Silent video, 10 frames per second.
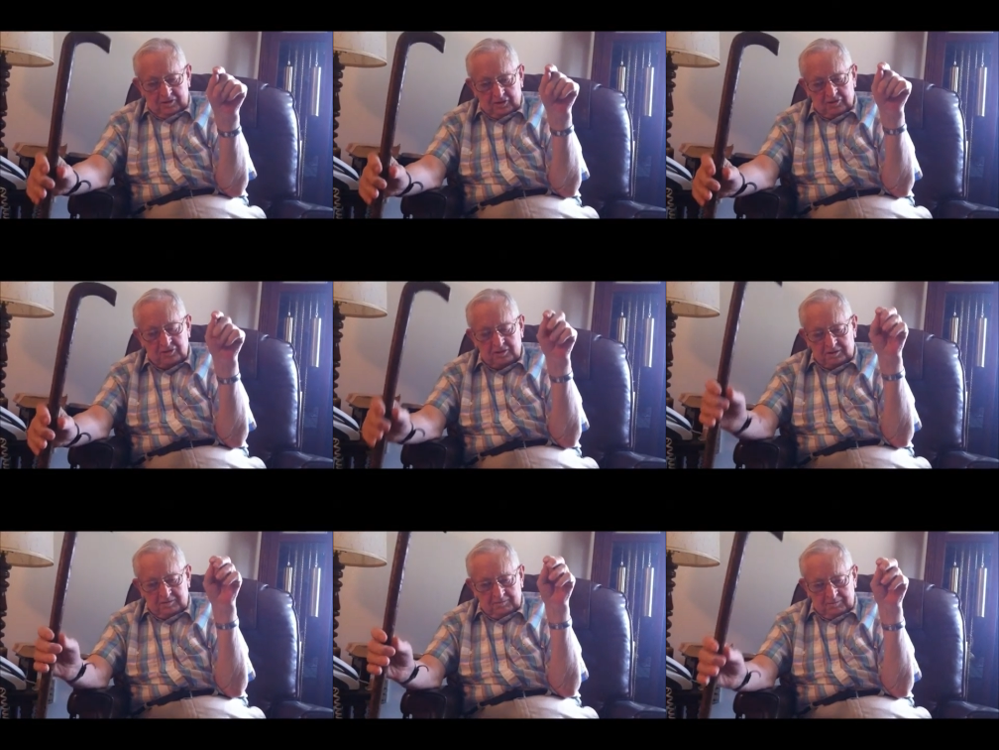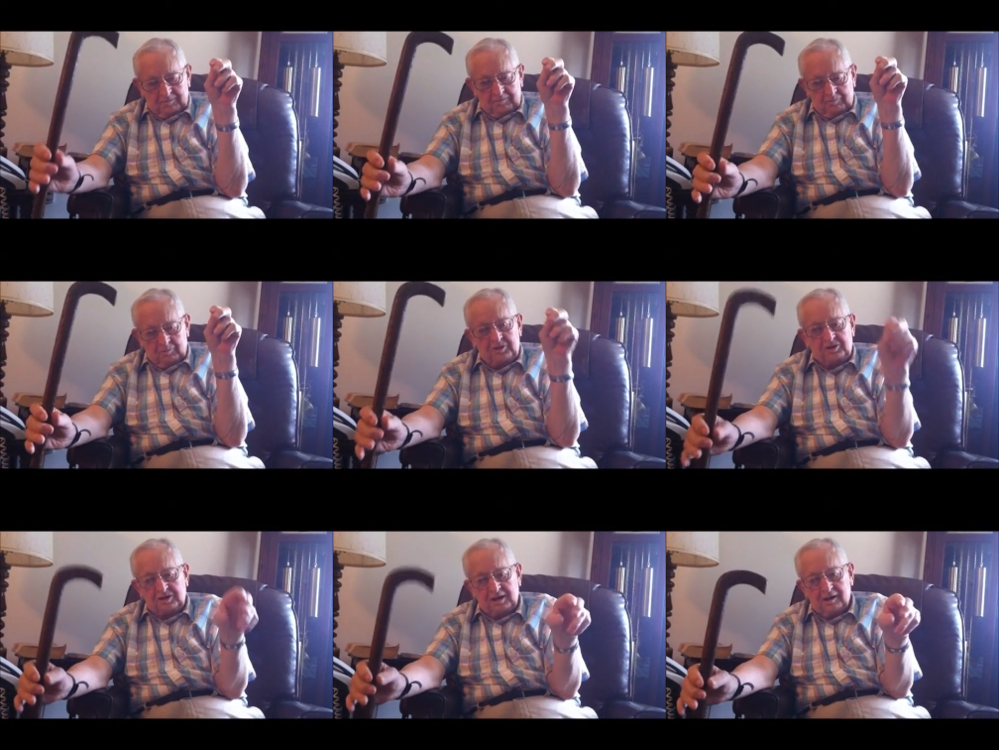just
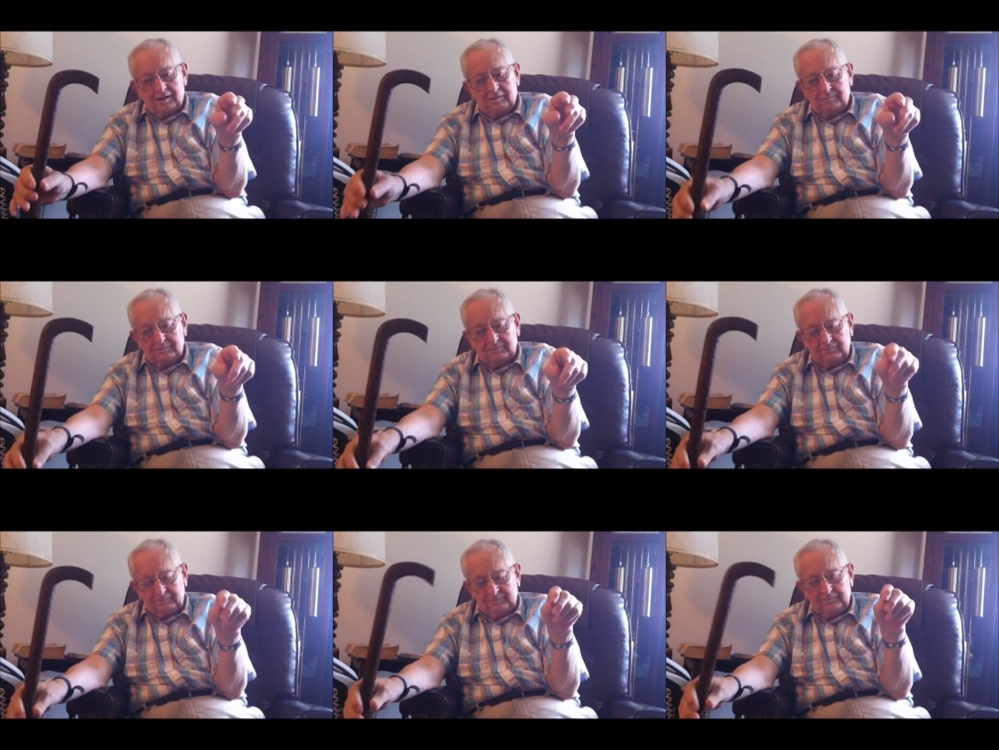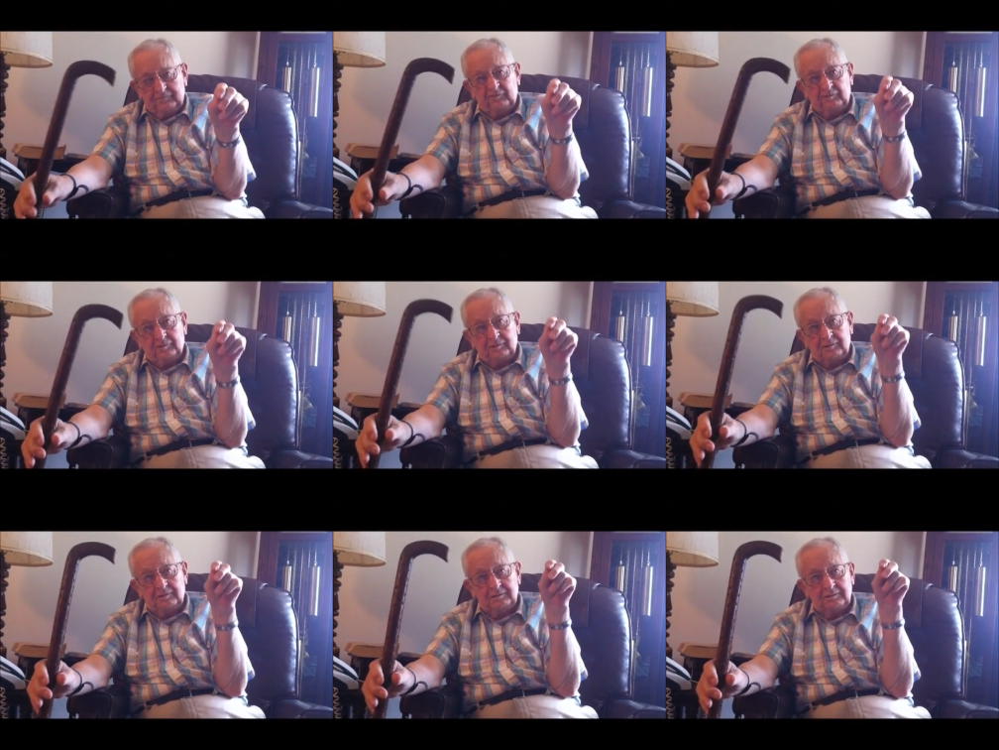would sell them
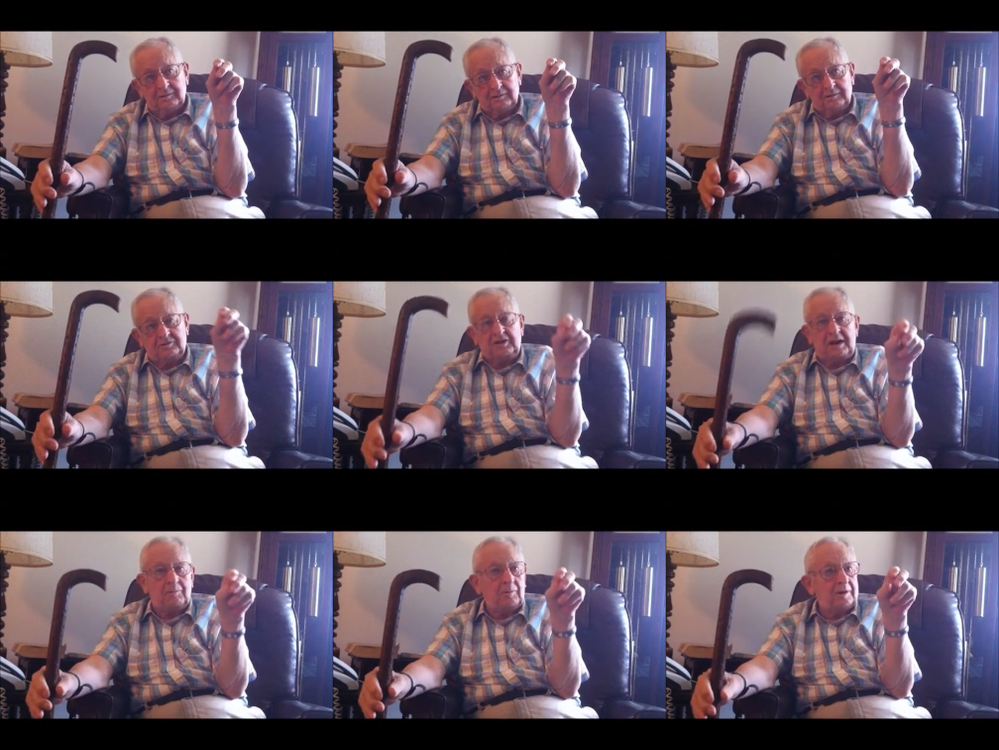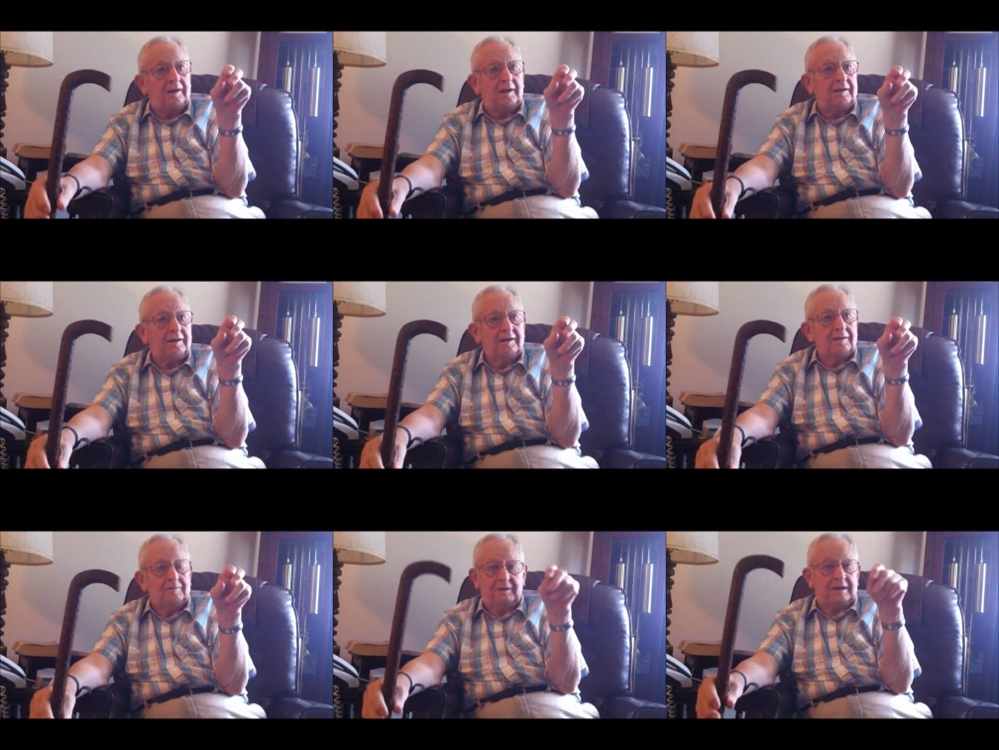for the same way
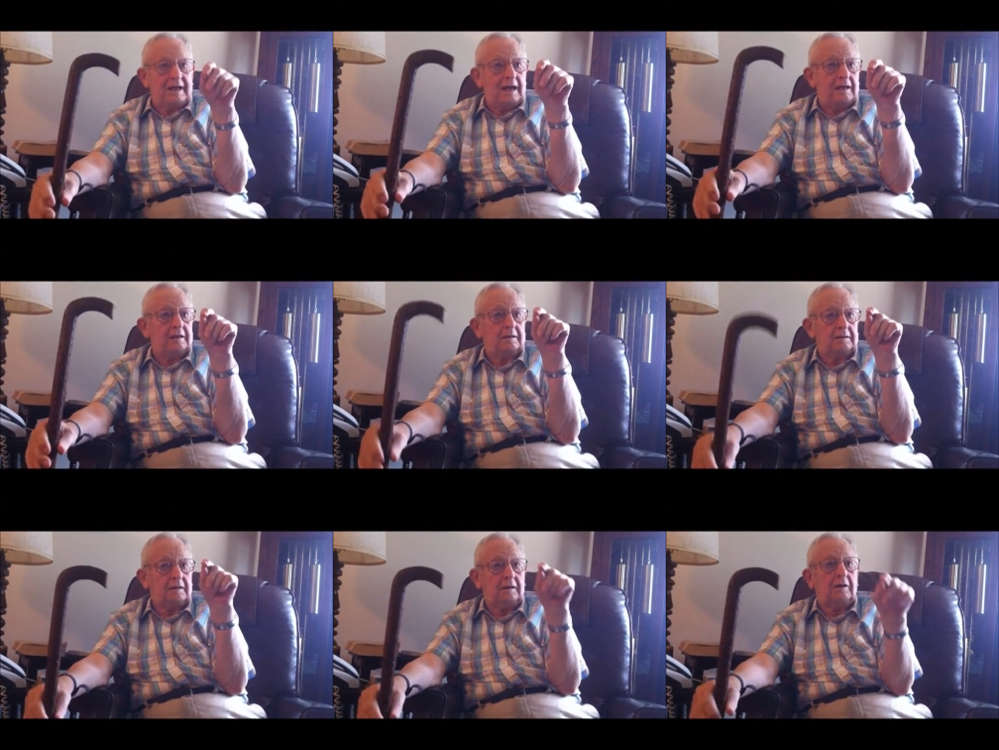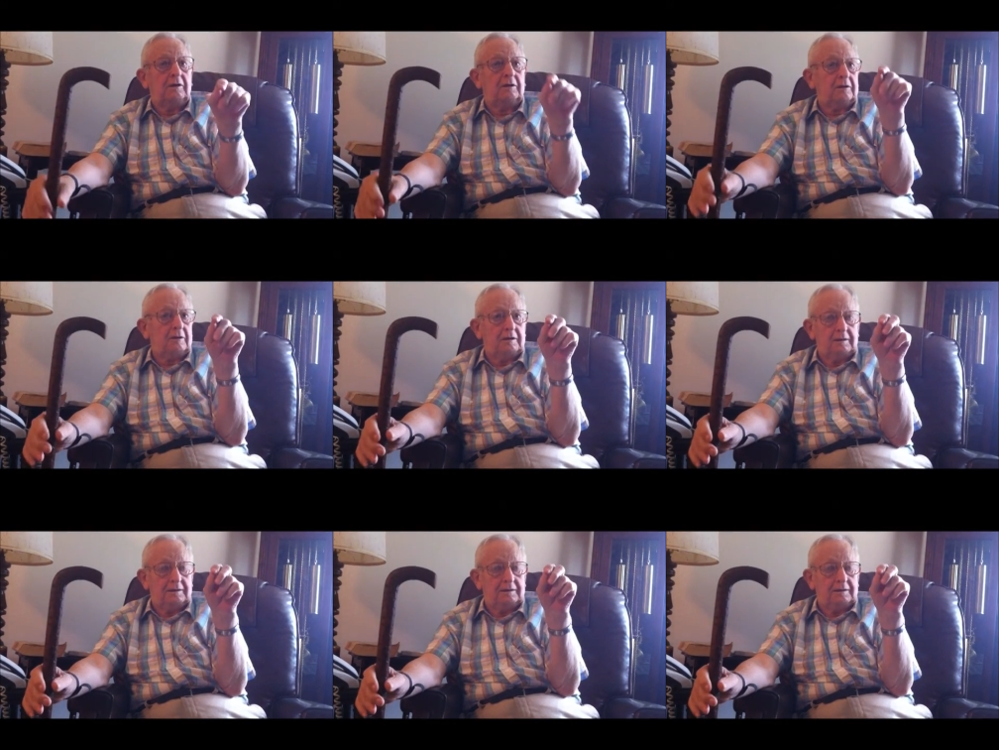without a cut